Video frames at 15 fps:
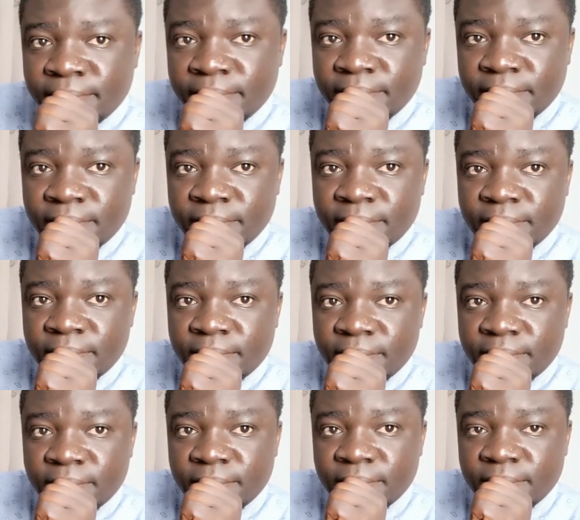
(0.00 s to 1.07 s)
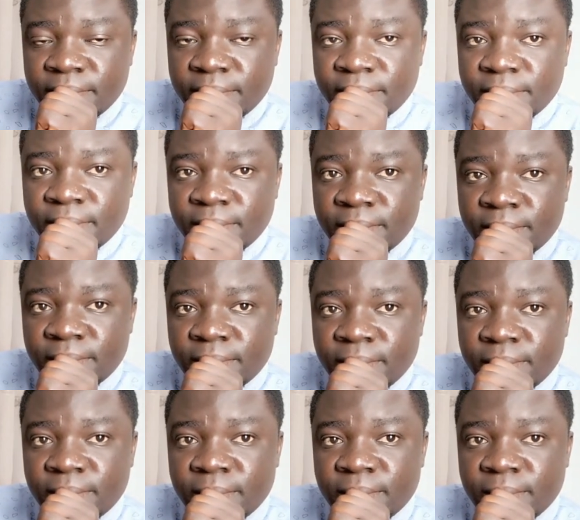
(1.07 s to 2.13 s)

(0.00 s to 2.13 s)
Nobody speaks.